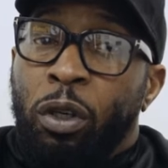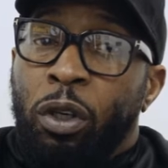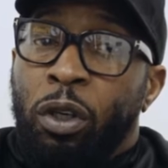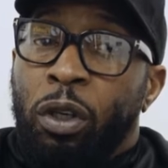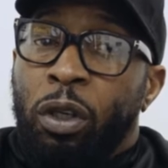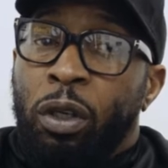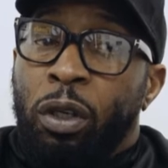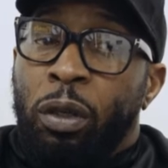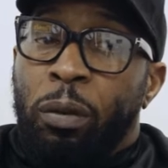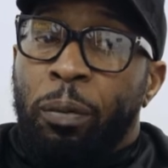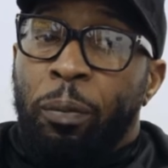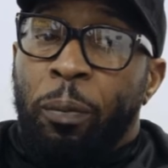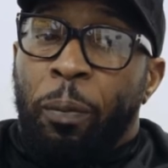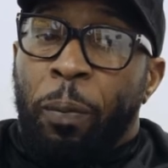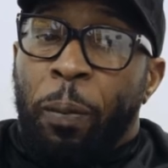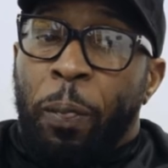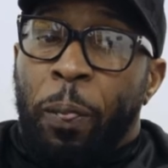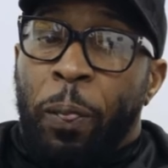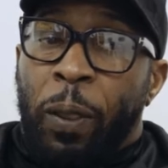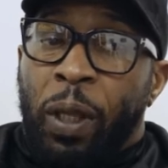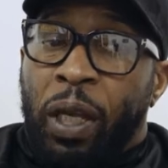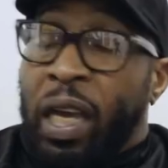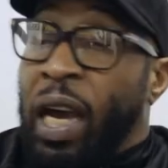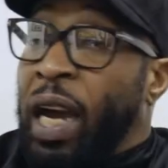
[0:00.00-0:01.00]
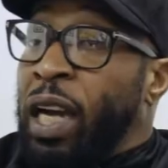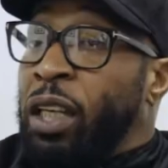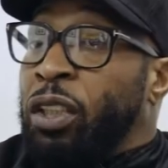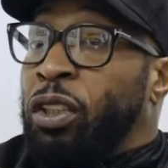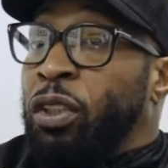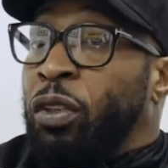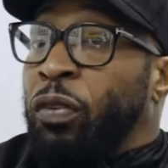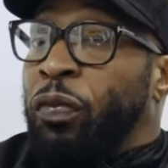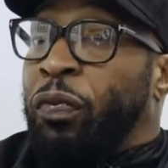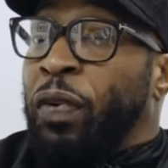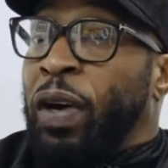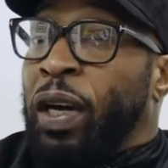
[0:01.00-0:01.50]

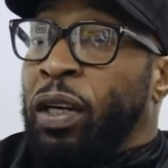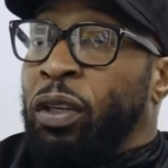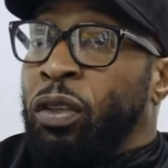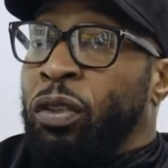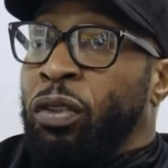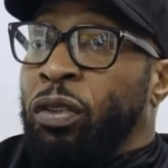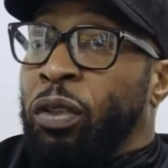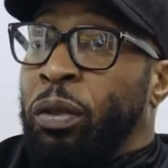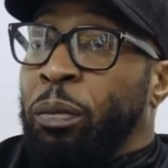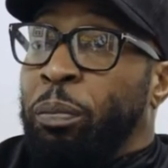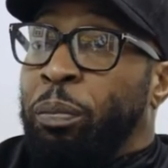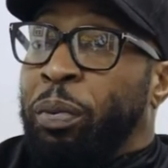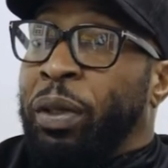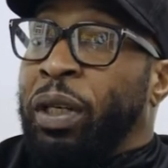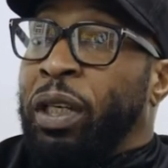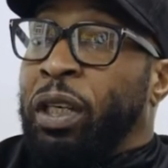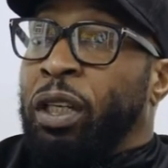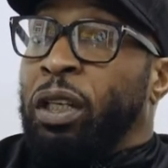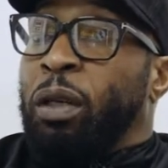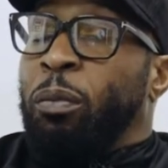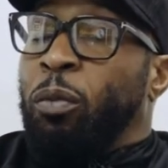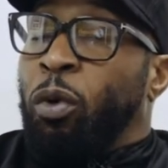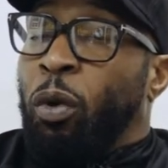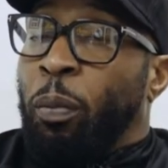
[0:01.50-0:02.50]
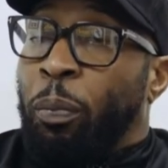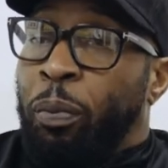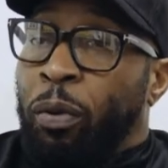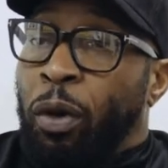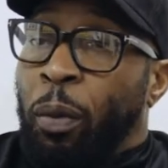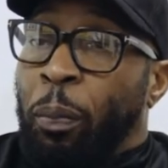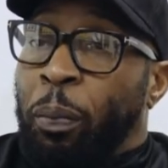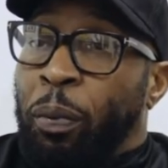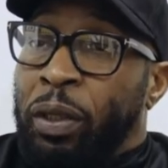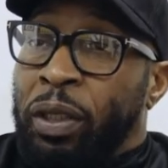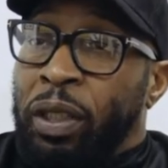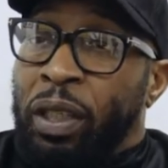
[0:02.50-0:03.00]
guiding a fighter and bringing him up
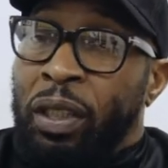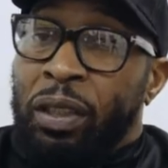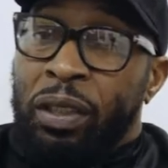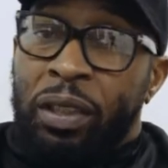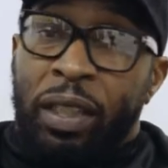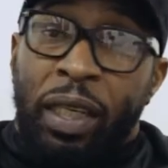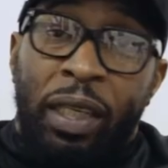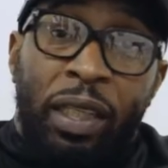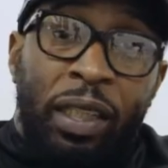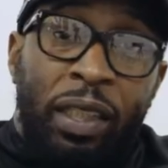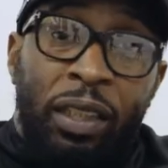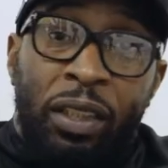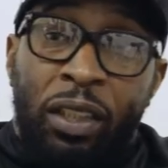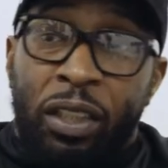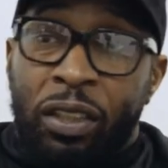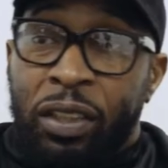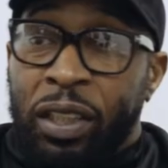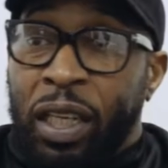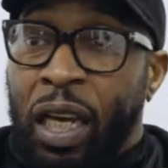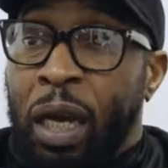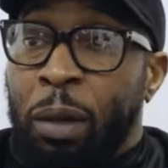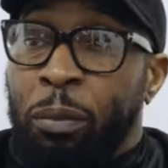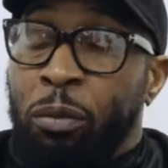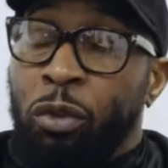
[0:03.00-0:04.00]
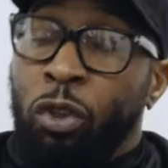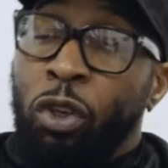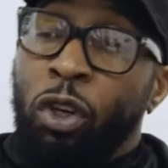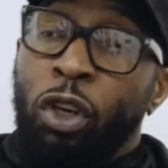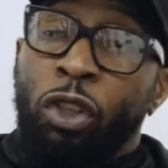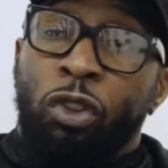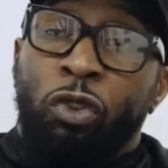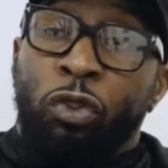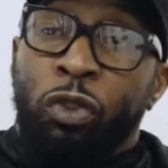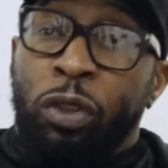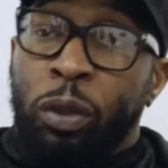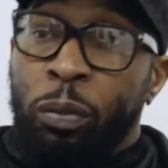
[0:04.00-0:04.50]
properly and taking the time,
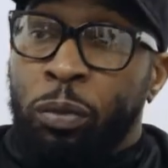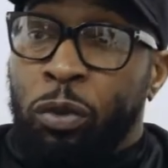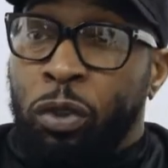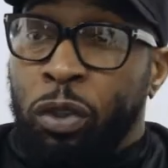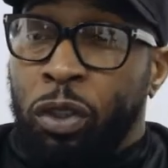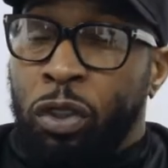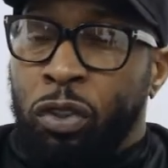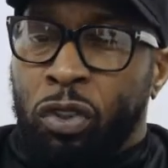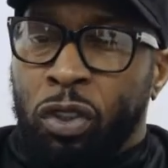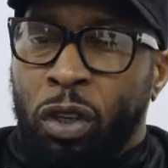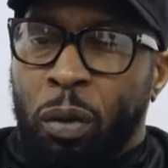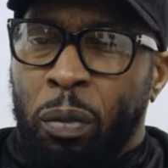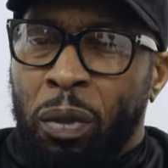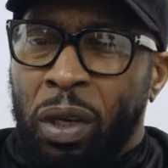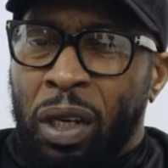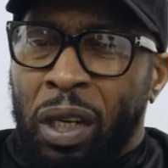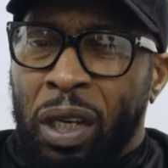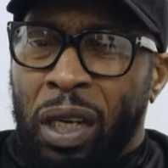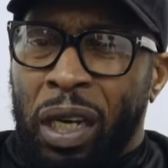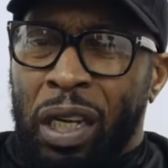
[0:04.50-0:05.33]
nurturing him to the top.